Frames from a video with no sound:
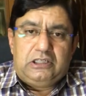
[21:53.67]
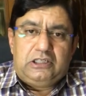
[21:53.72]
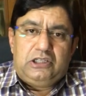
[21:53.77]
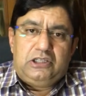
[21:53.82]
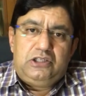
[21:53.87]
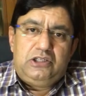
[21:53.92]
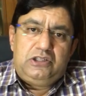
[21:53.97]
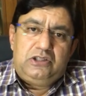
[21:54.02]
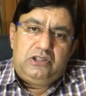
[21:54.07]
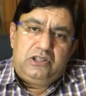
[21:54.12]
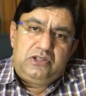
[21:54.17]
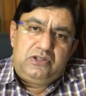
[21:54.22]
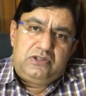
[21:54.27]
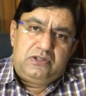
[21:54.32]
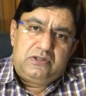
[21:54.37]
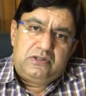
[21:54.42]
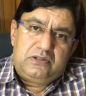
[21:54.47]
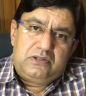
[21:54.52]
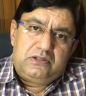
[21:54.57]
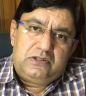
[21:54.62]
In
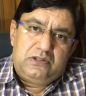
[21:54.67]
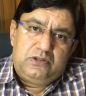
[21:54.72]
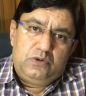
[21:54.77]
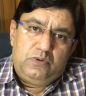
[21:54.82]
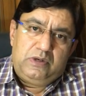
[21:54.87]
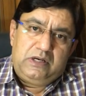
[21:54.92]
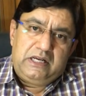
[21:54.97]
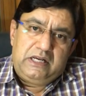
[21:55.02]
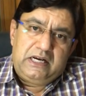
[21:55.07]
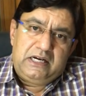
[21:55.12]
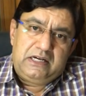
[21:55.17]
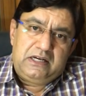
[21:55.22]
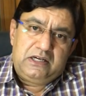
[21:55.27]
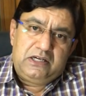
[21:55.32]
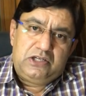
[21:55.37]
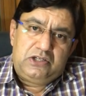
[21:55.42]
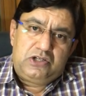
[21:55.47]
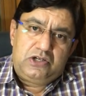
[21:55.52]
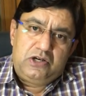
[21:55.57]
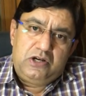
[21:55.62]
this you will get a
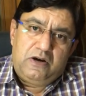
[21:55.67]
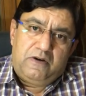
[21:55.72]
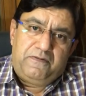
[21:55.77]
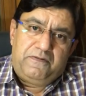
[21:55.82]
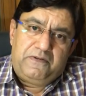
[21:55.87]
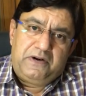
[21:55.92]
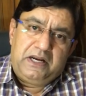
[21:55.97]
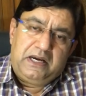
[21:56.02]
history of